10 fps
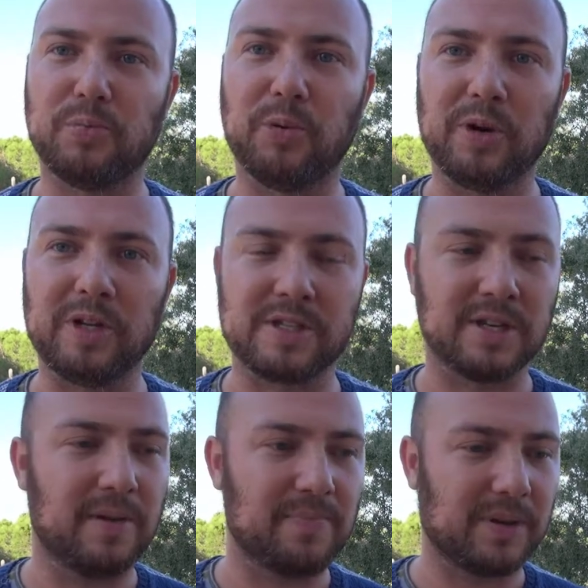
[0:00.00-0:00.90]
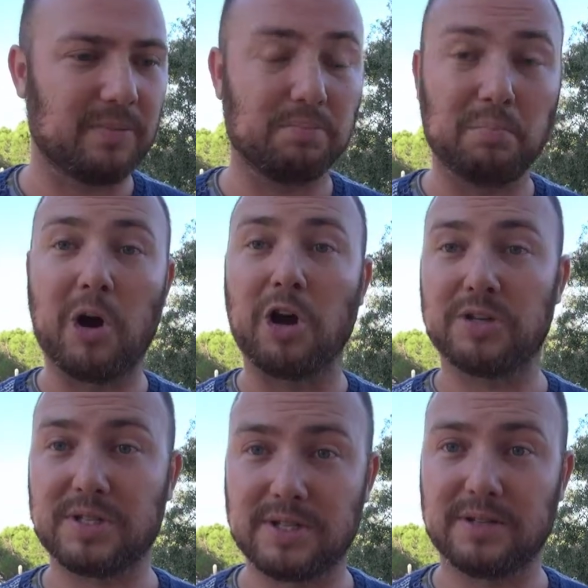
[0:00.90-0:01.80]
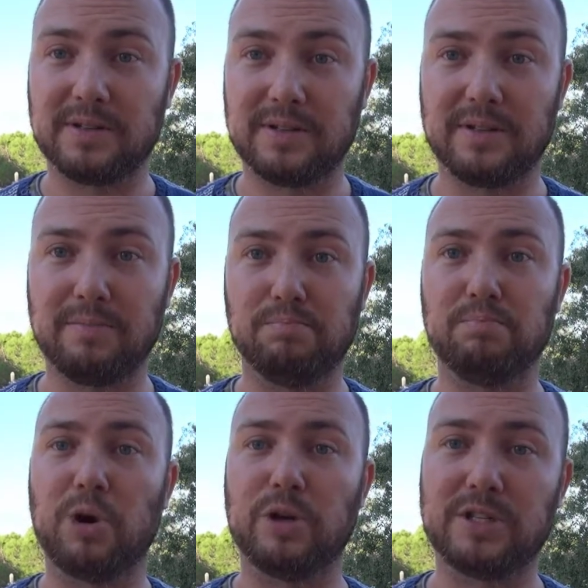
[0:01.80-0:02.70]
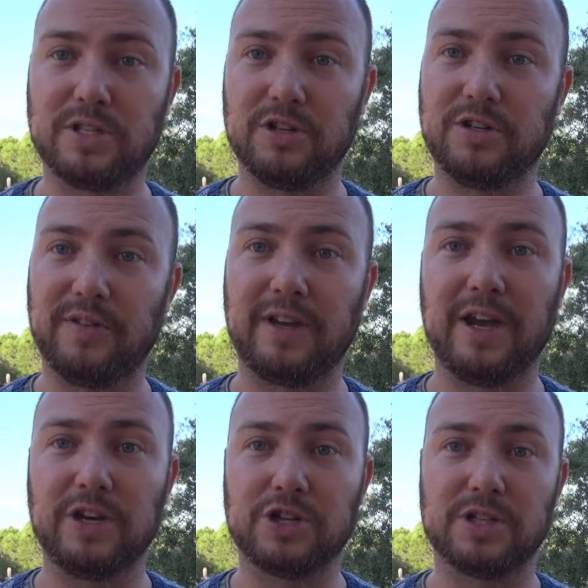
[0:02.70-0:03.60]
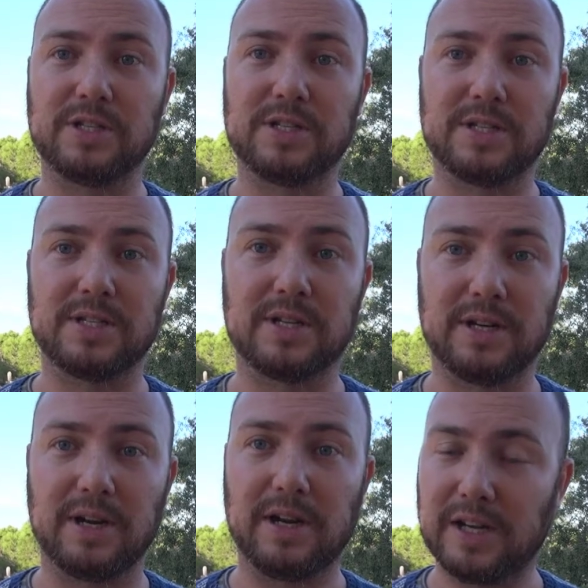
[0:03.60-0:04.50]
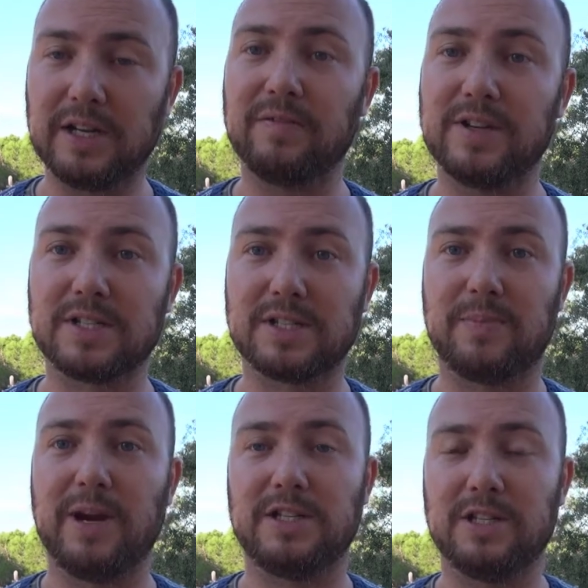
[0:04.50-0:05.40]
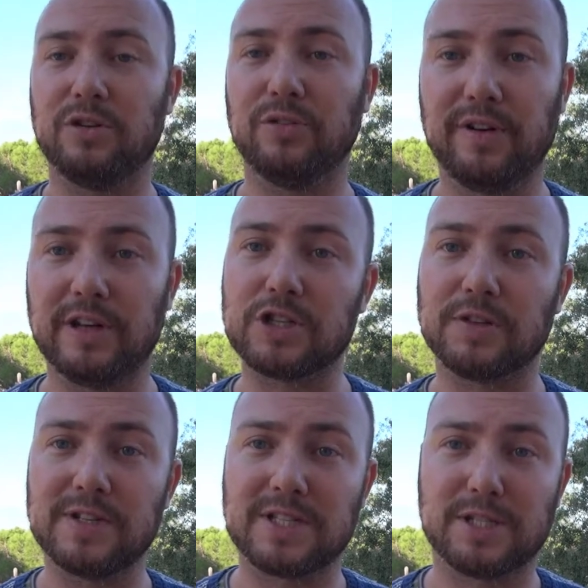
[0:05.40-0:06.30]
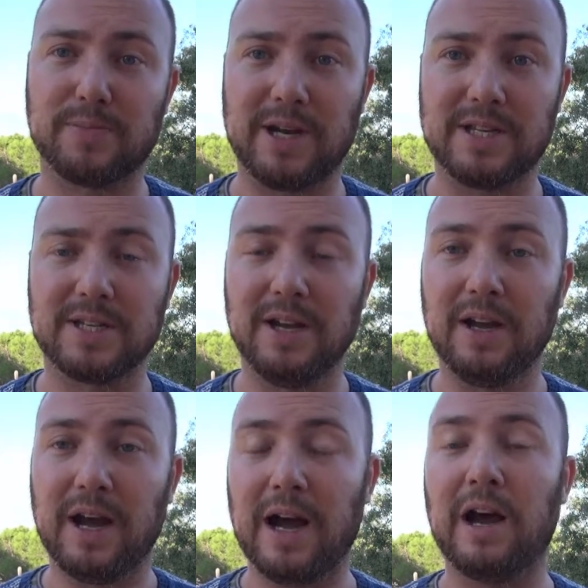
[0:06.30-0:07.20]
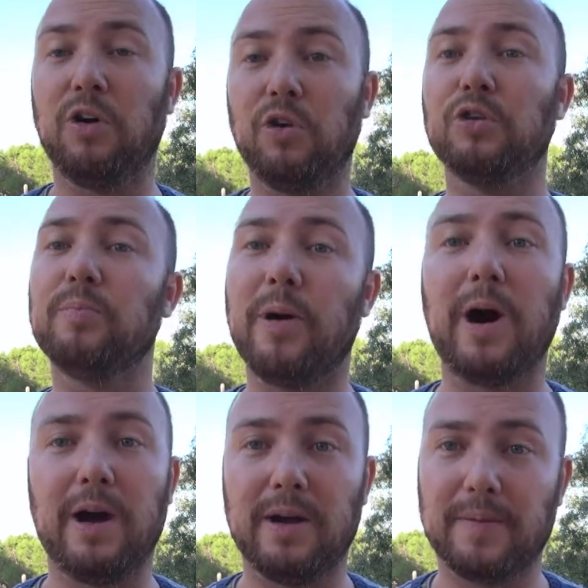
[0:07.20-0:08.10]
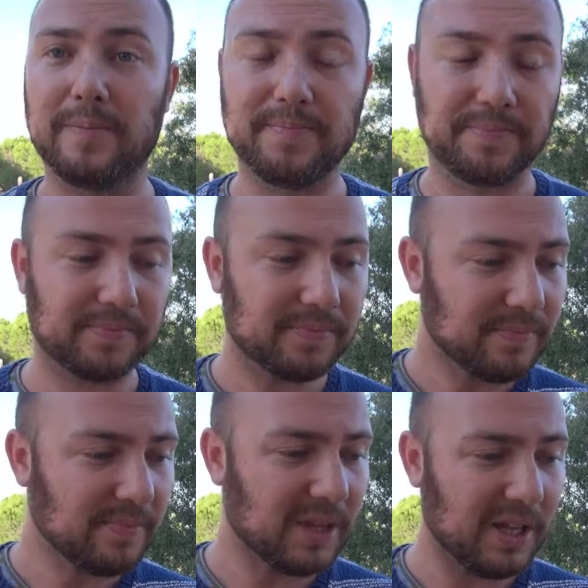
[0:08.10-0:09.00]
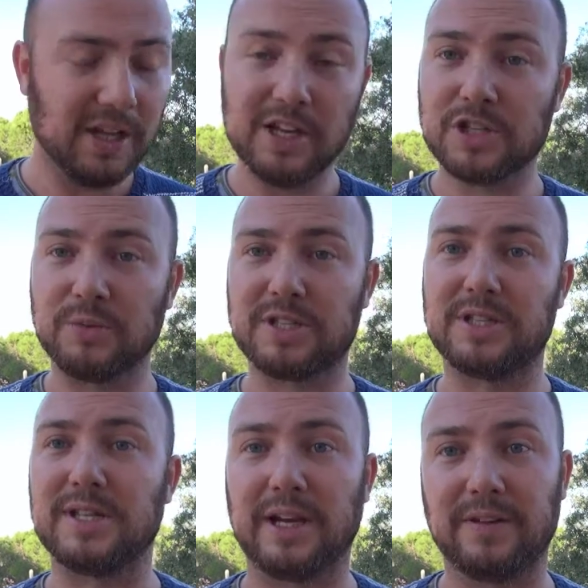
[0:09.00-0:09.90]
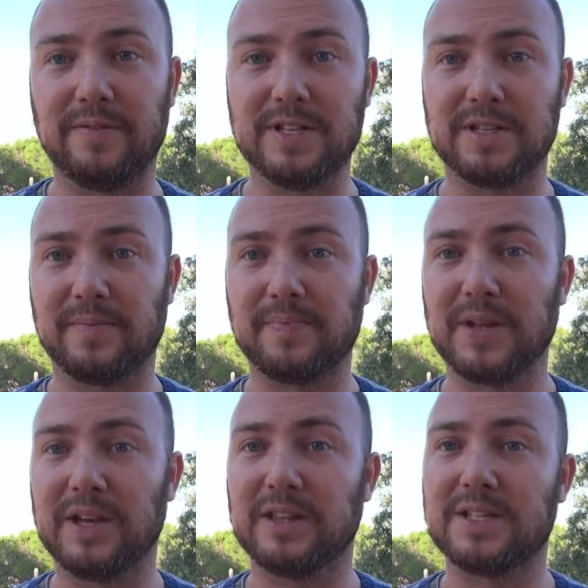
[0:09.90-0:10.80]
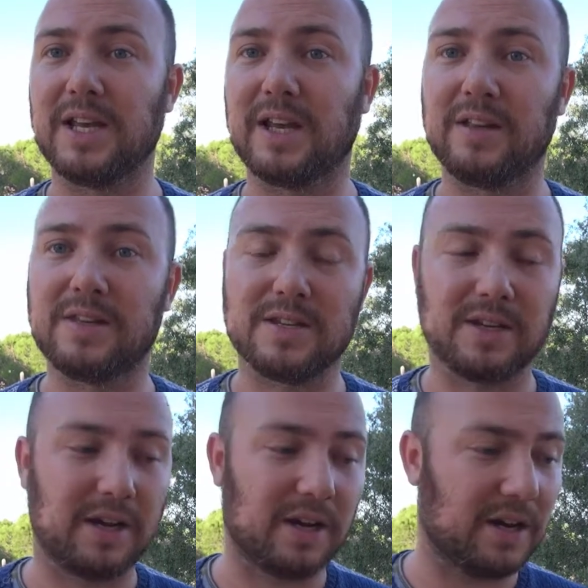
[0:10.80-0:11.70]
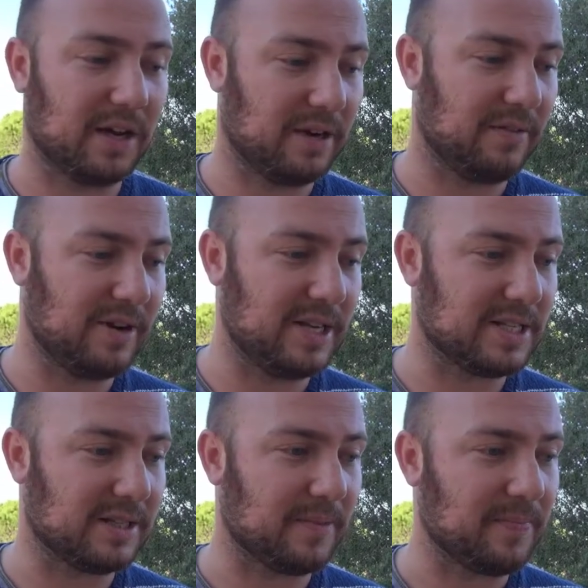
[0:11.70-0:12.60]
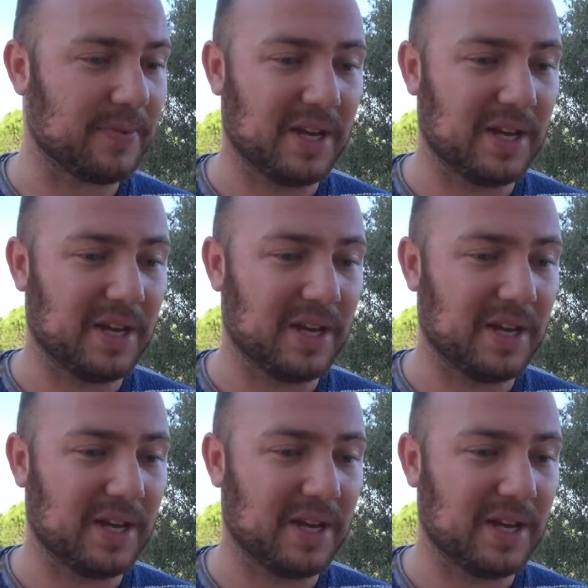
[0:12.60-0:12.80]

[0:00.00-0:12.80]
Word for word: point, most certifications in risk space and non-financial risk space are on par. So what's the second reason? The second reason